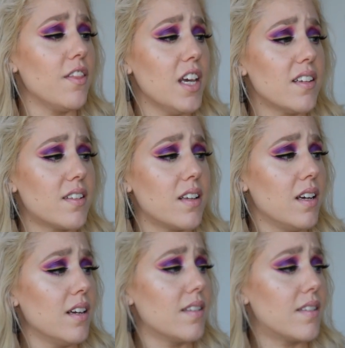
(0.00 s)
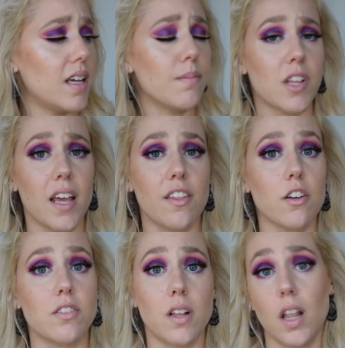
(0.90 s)
This seems like
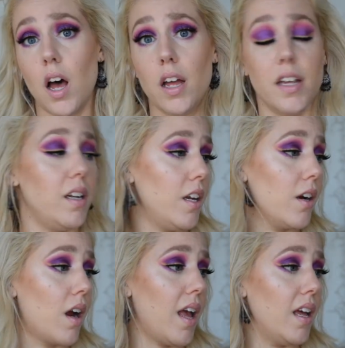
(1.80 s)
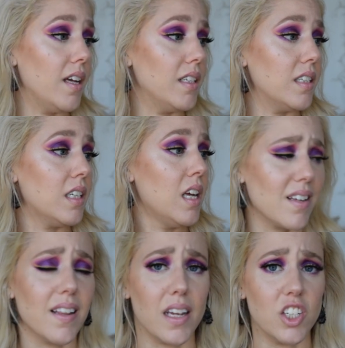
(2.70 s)
there's a lot in here, and it's
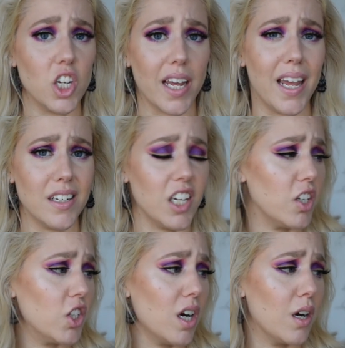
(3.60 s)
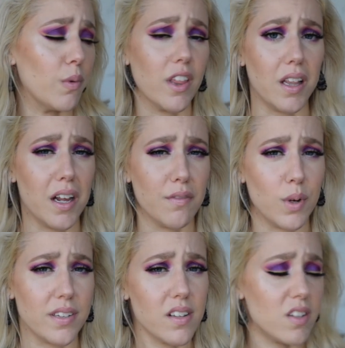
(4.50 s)
not like a gigantic jar with a lot of
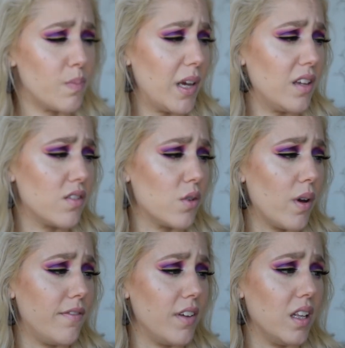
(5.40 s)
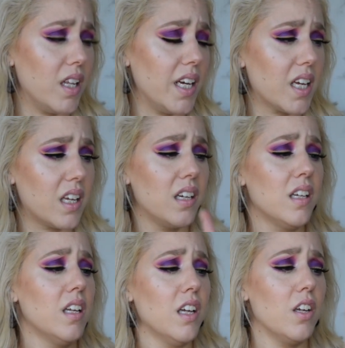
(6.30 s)
wasted space, so I feel like
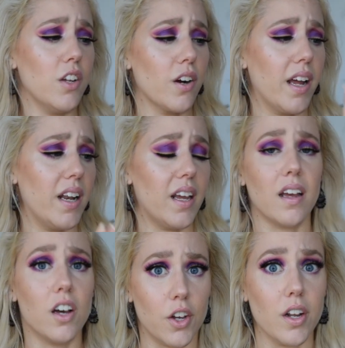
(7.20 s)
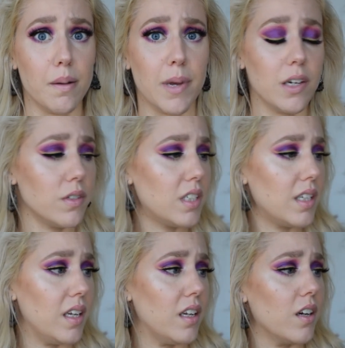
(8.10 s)
you're getting a good amount
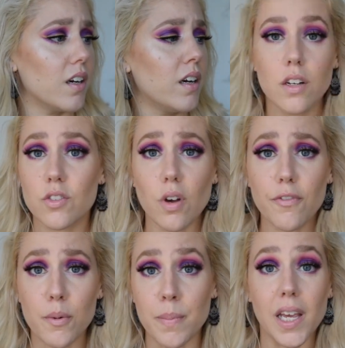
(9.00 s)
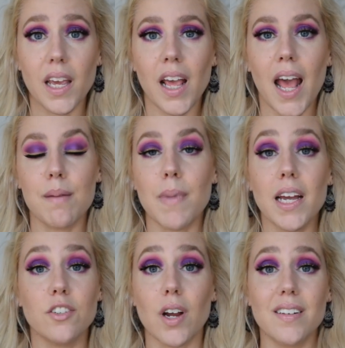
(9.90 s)
in here. So for me and
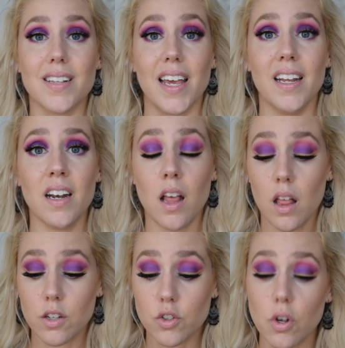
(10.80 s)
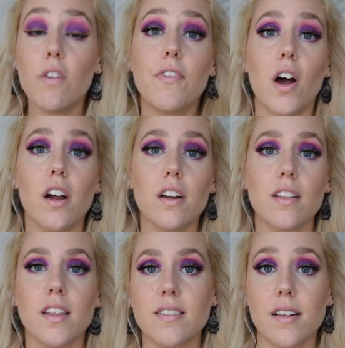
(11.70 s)
my dry skin, so
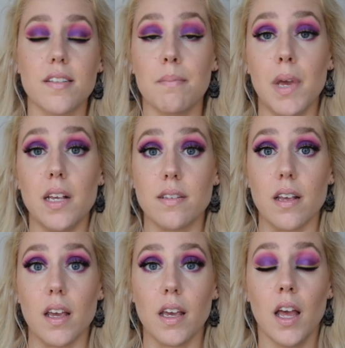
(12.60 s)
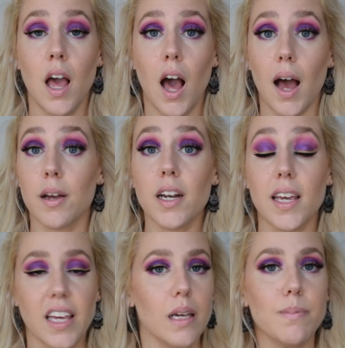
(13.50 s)
far this is amazing. I'm gonna
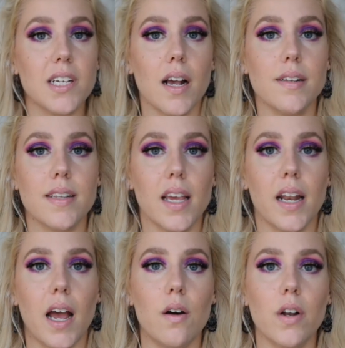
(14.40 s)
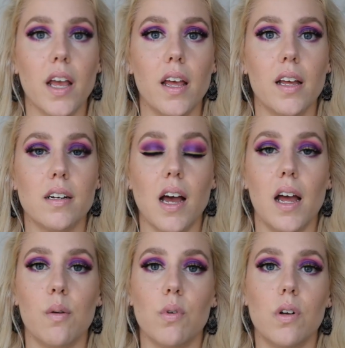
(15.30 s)
keep testing it out, and
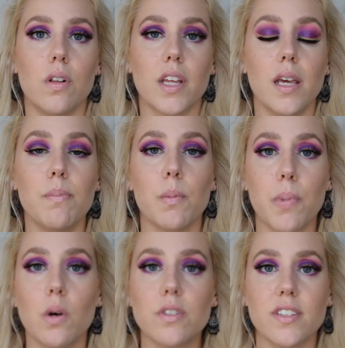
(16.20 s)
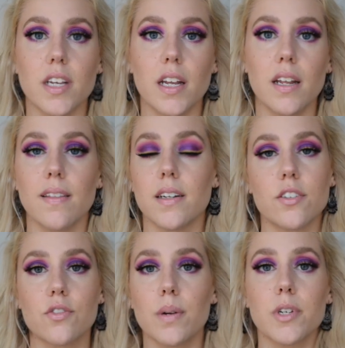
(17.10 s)
I will keep you posted in the
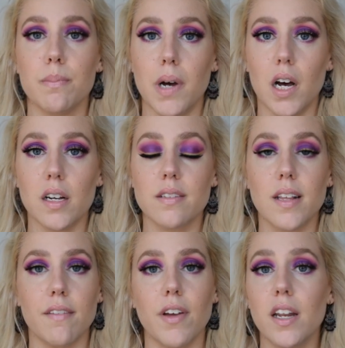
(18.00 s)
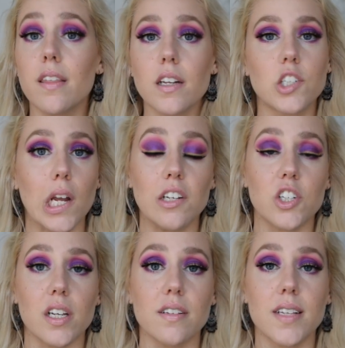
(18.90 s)
description box if anything
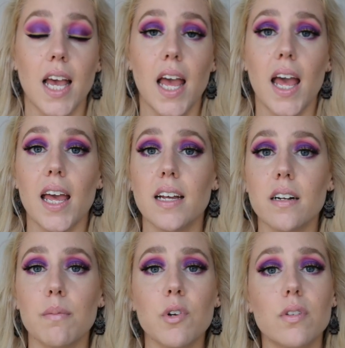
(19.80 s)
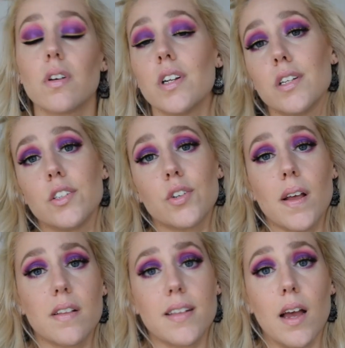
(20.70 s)
changes. And I'm also gonna
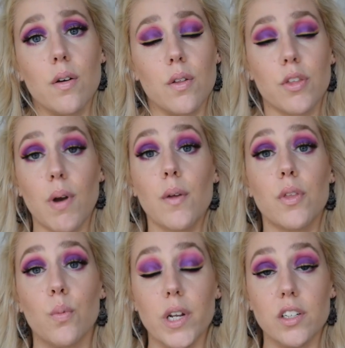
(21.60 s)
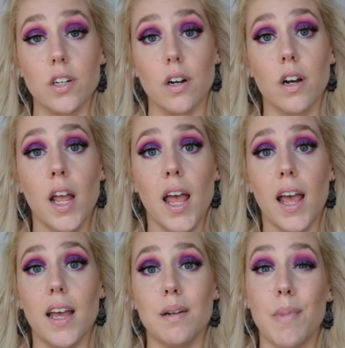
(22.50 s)
try this out throughout the winter,
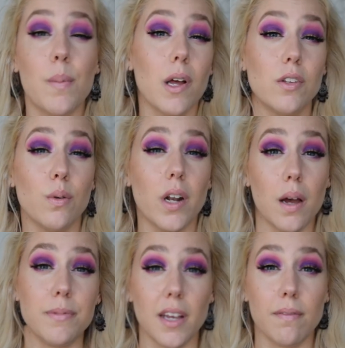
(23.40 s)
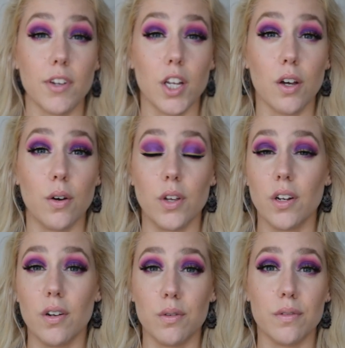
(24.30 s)
and maybe I'll do an update video,
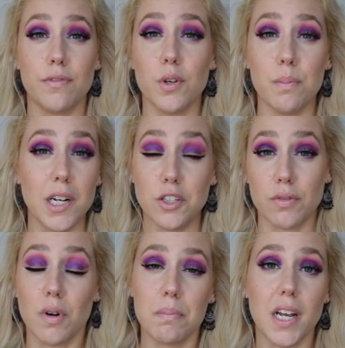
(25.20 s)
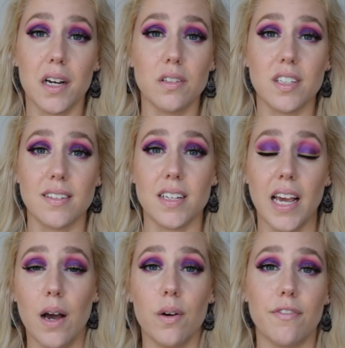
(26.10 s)
you know, a few months from now to see
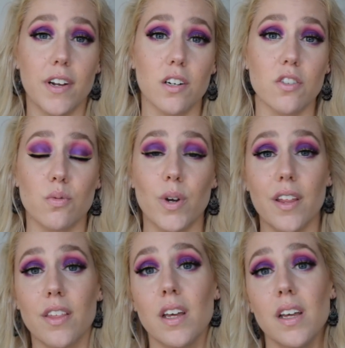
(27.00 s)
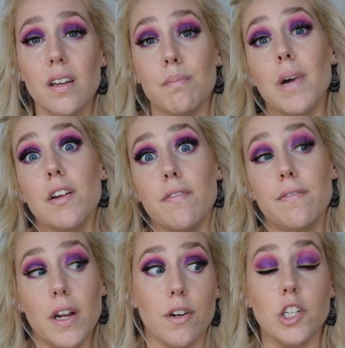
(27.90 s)
how it fares with my
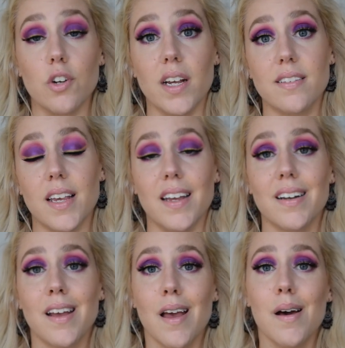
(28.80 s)
very dry skin.